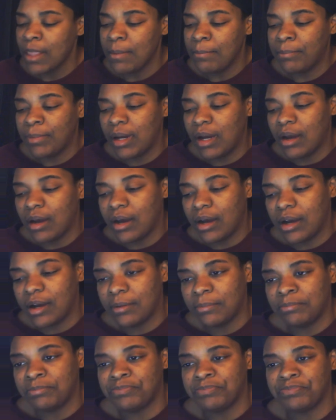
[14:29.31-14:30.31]

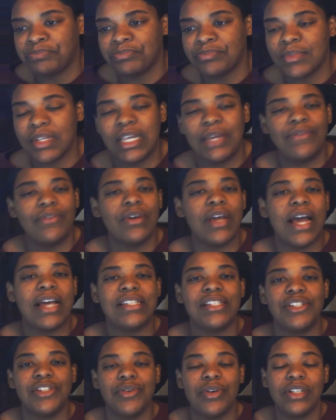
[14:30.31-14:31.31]
But if you
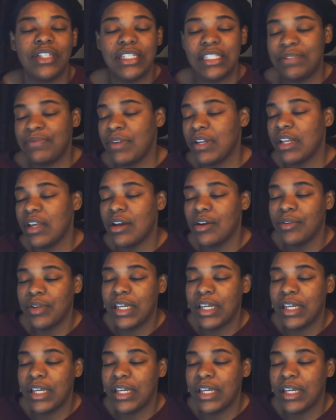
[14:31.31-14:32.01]
guys enjoyed this video,